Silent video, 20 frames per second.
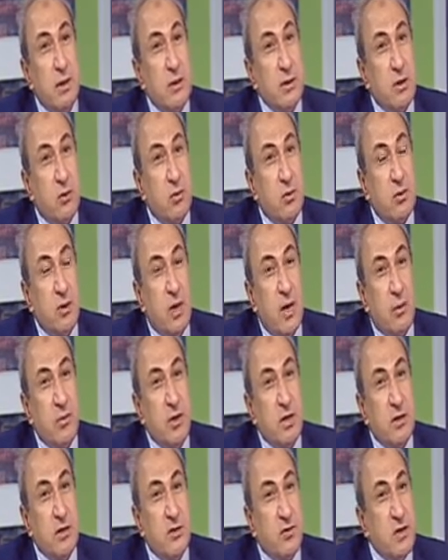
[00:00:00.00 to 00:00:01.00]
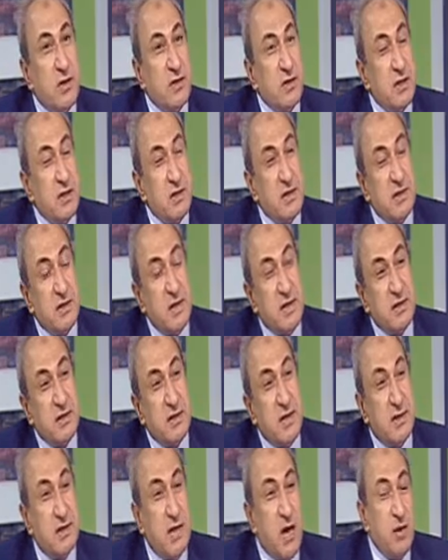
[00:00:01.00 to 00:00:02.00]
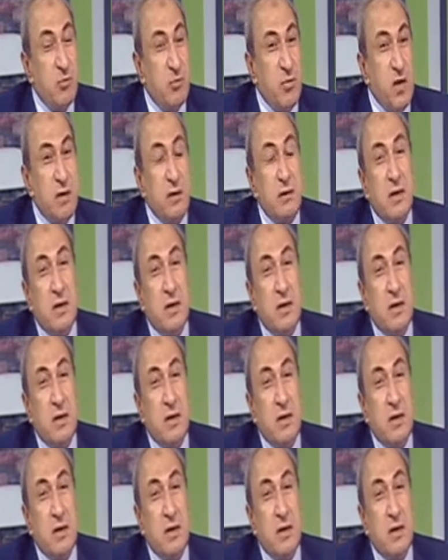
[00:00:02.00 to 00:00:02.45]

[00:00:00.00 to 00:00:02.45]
interesting details that had been